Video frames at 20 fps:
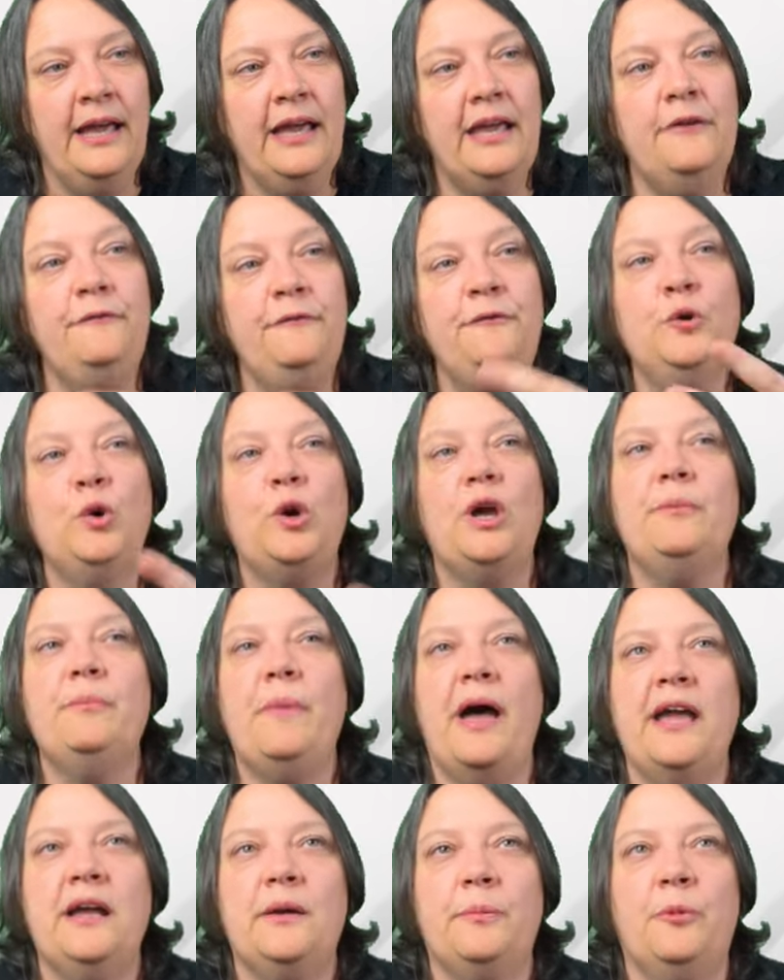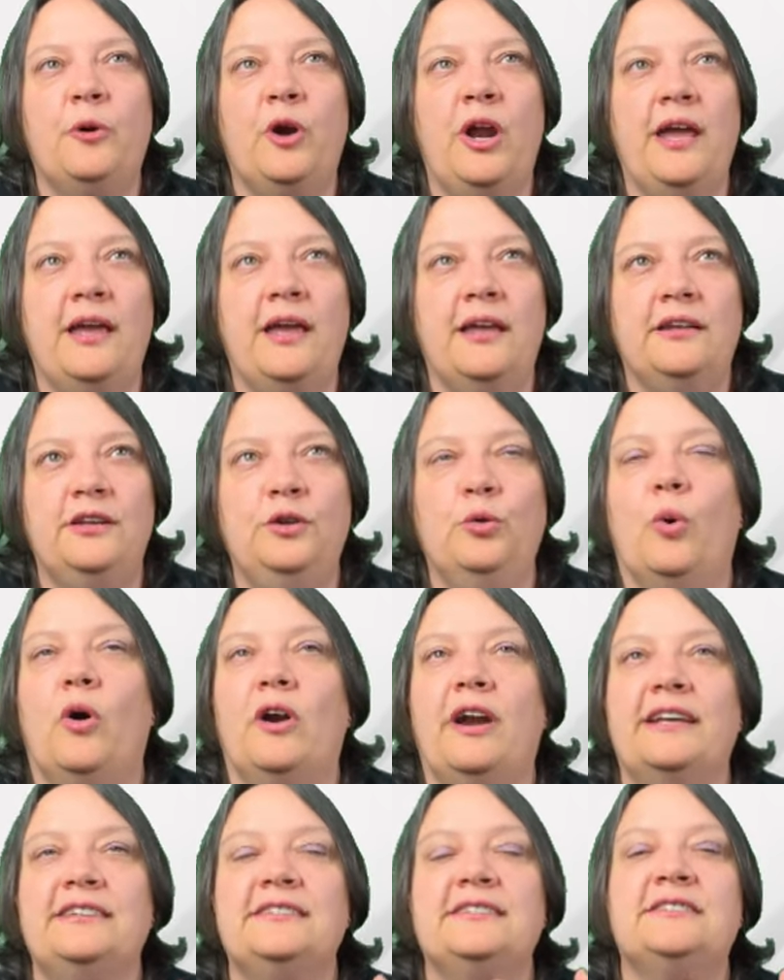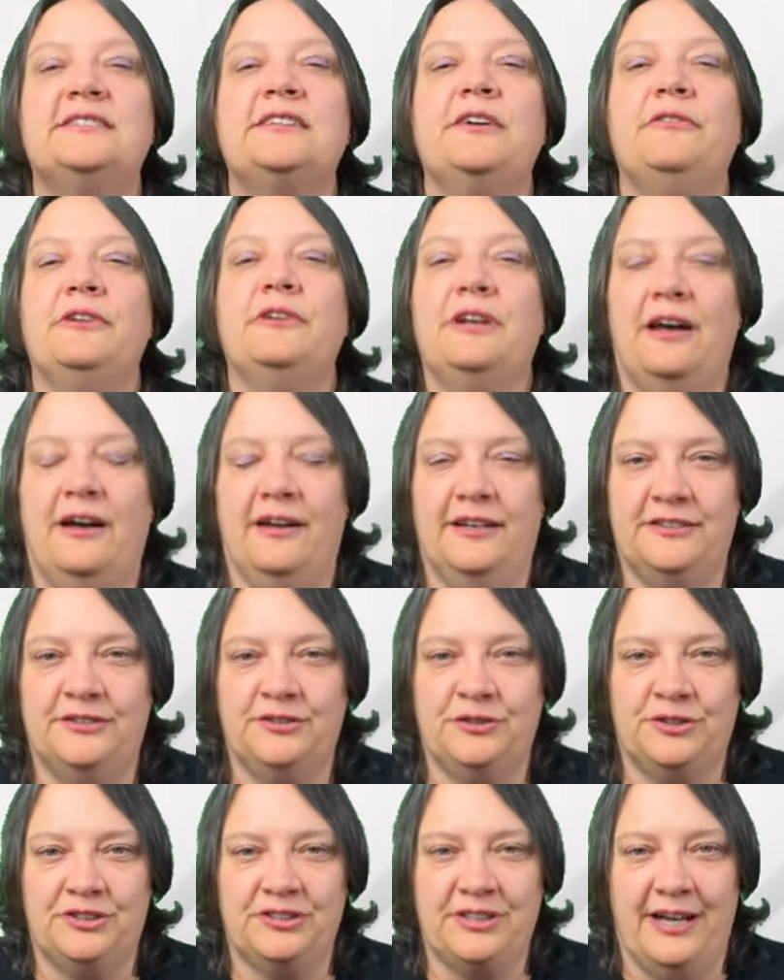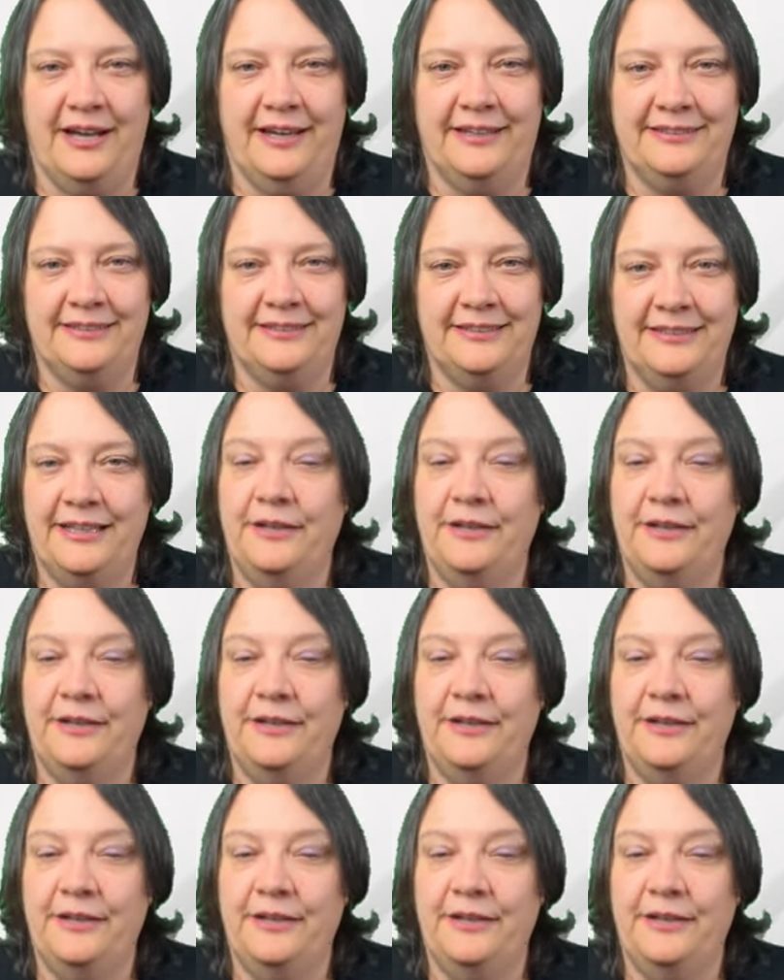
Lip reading: If you can make bread, you are a civilized society.